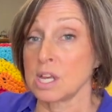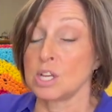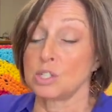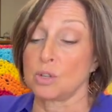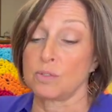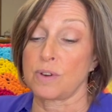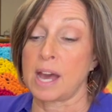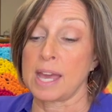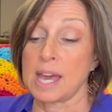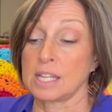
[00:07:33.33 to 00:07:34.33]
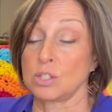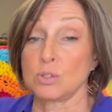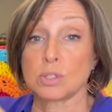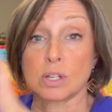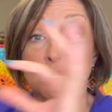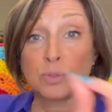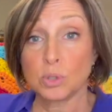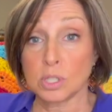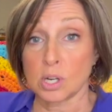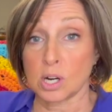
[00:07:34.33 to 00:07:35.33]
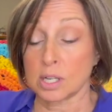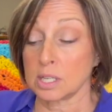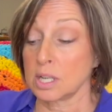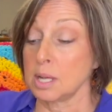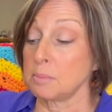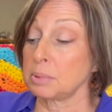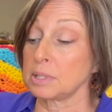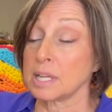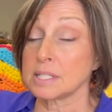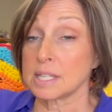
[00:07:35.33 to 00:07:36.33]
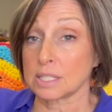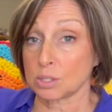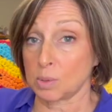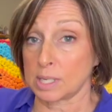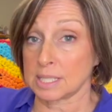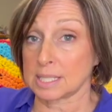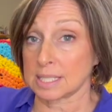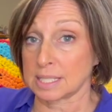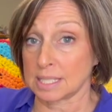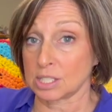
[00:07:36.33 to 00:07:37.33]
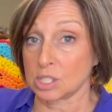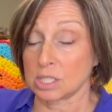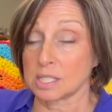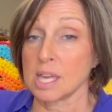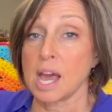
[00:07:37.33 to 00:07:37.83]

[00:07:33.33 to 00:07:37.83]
So if I had used a full yard plus that 26 inches,